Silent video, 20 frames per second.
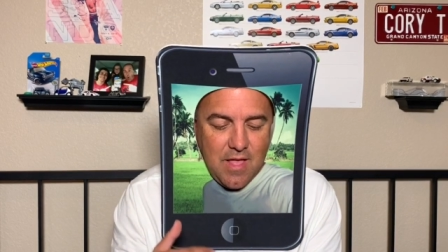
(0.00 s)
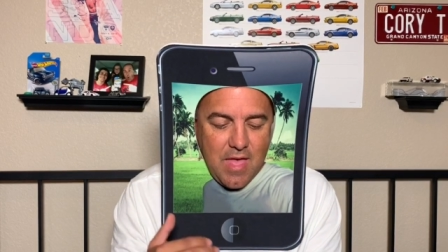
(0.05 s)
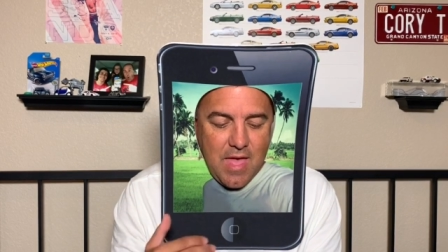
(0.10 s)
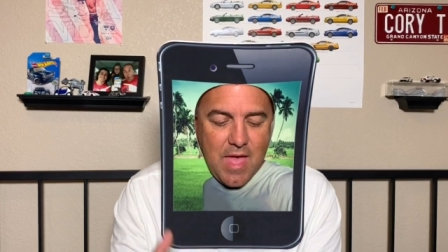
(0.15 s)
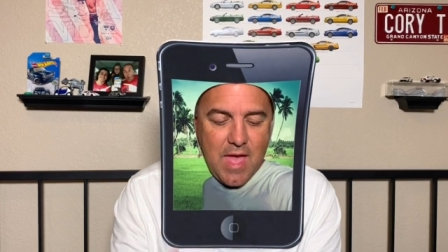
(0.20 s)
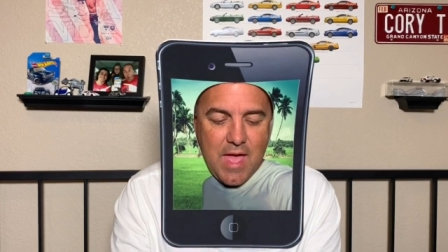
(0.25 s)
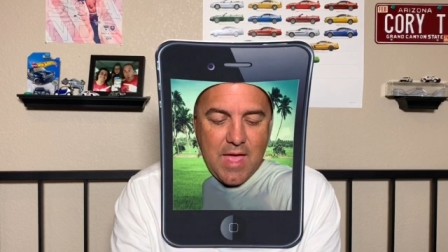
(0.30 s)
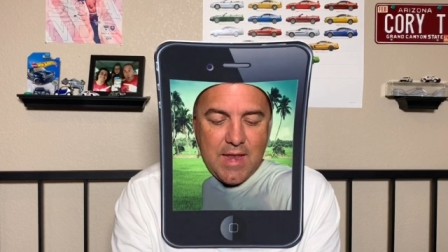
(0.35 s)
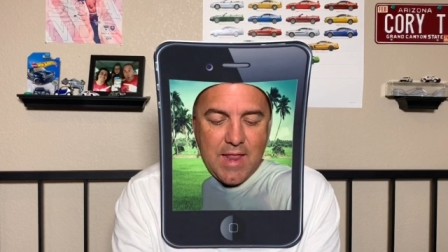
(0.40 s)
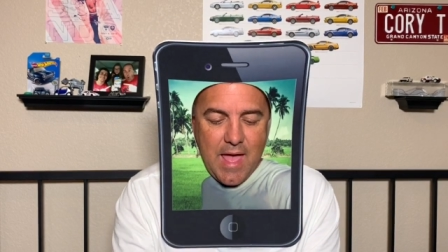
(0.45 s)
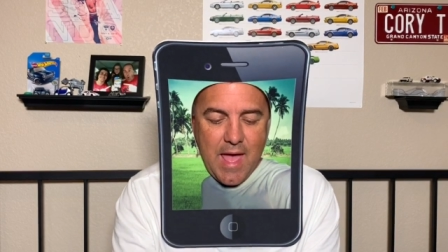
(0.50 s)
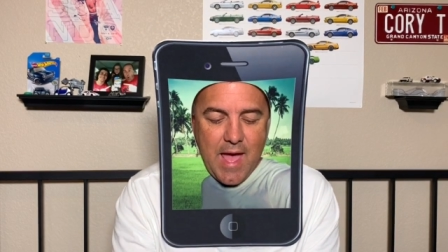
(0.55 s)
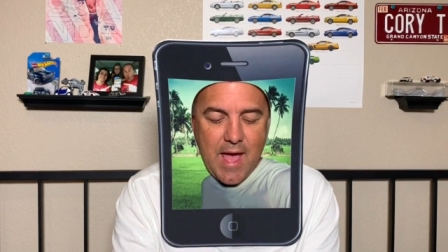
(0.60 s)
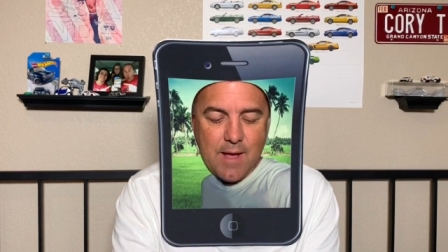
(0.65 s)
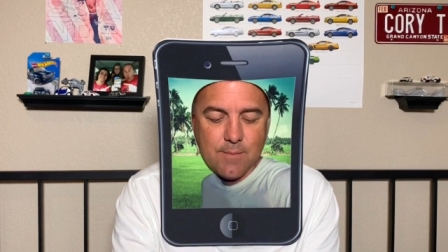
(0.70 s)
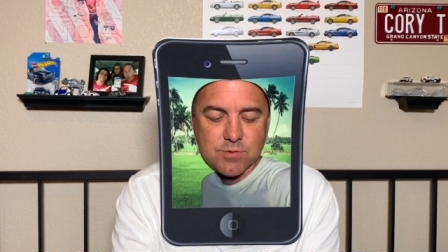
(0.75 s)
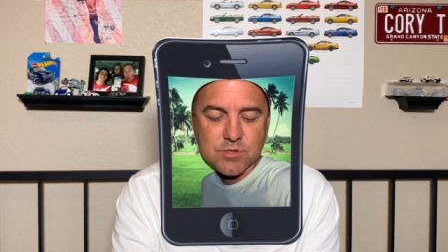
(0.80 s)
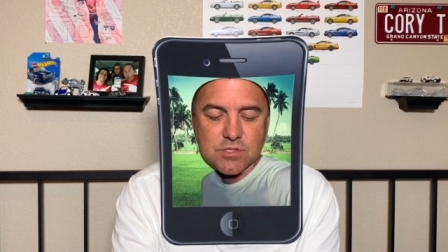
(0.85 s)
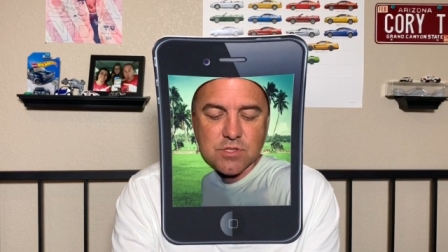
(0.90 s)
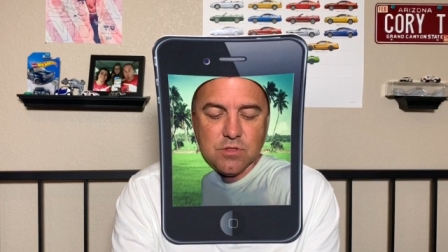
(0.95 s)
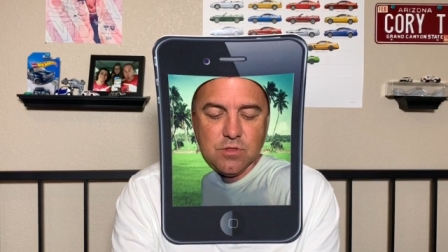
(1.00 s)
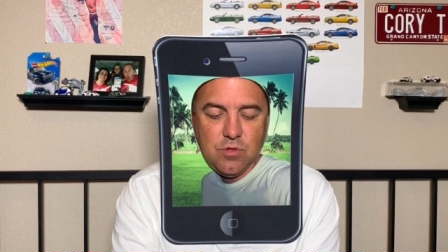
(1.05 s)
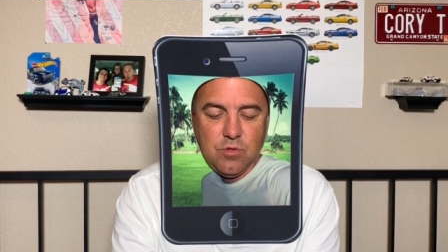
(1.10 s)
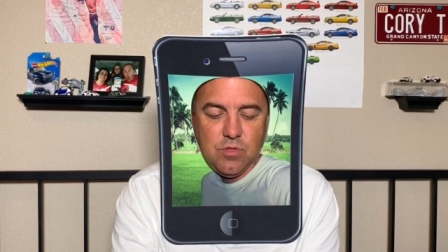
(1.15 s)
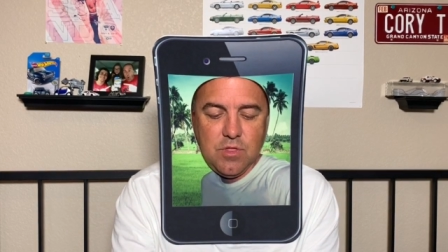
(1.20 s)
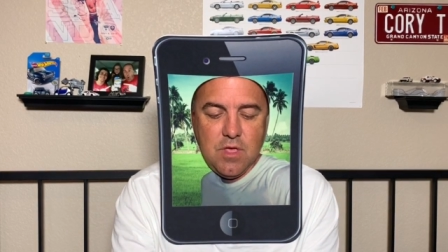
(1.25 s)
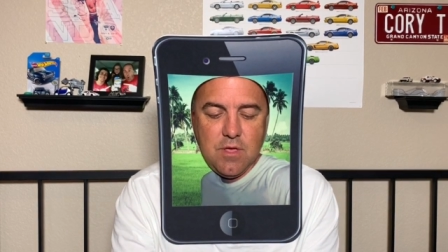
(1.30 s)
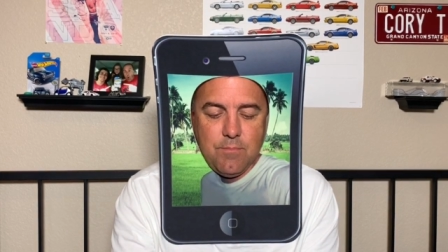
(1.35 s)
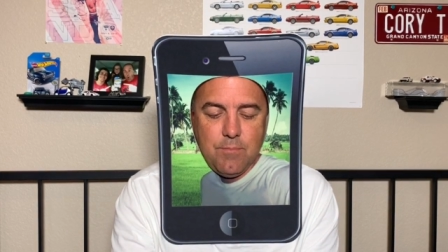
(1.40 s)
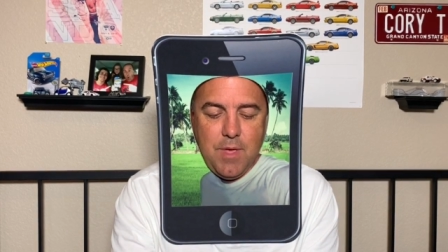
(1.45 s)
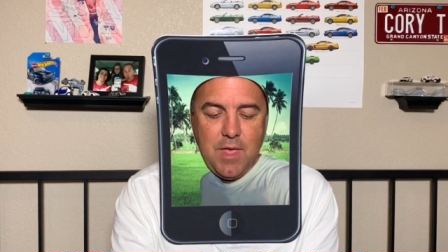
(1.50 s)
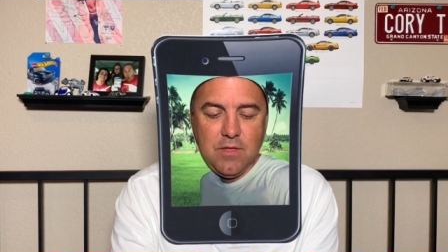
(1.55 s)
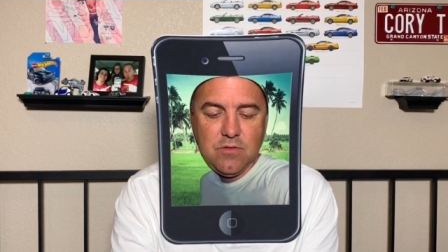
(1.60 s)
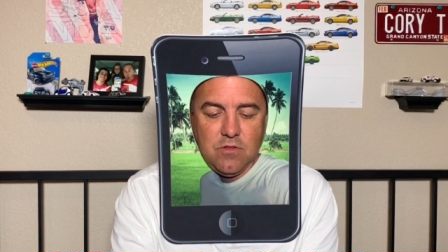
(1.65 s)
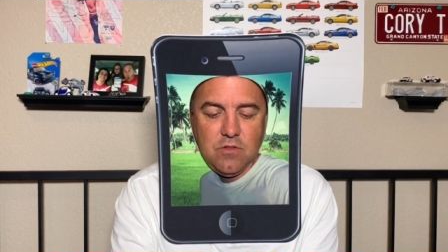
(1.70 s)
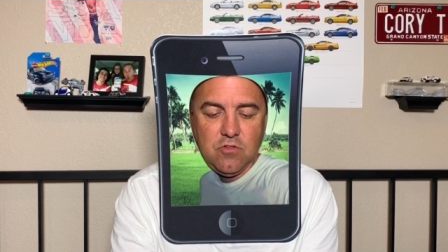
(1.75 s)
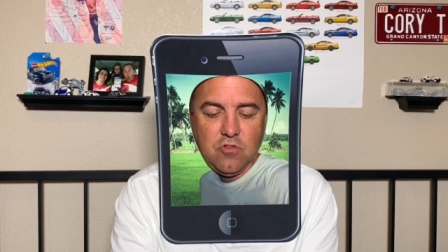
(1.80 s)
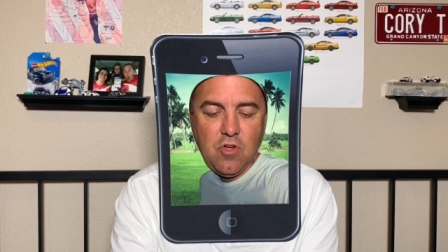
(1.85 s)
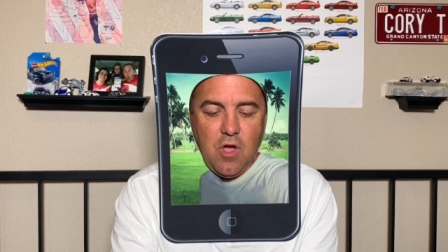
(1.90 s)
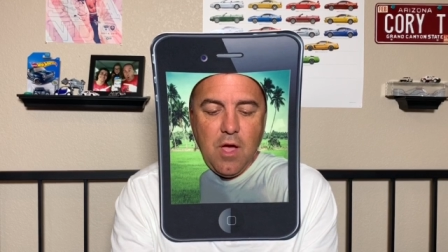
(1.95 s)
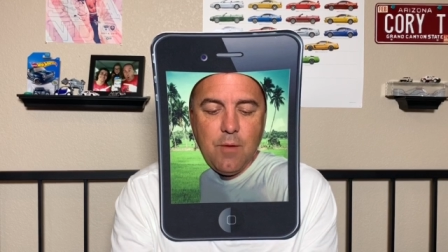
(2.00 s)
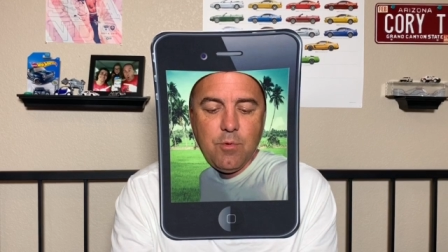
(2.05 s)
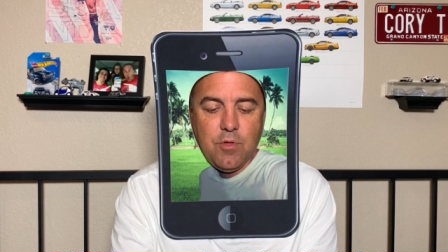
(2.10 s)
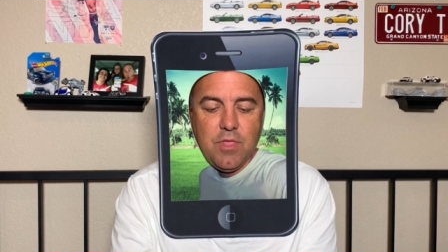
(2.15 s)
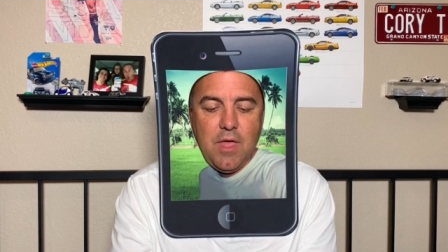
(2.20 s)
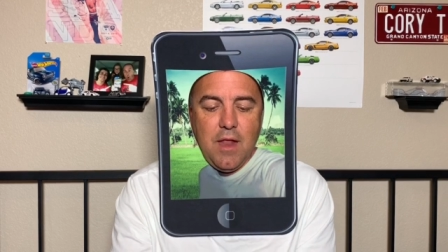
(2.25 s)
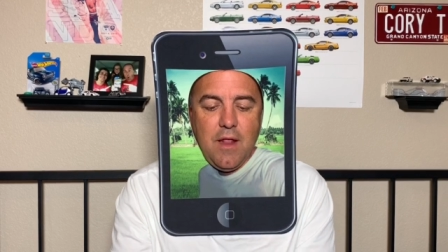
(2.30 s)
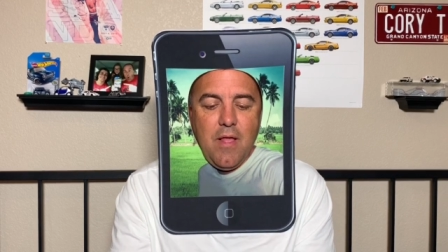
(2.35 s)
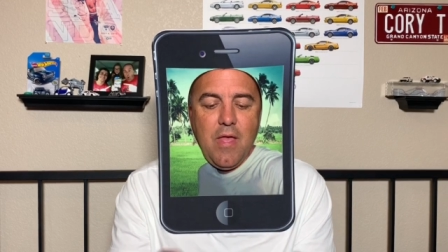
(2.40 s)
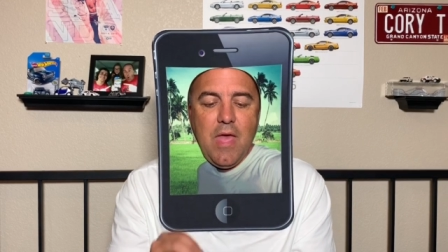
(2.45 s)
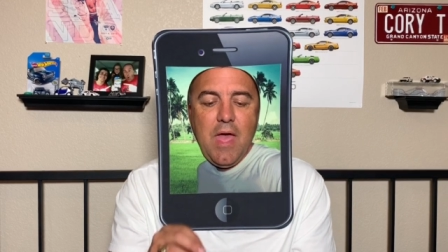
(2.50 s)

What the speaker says: an absolutely amazing job with that.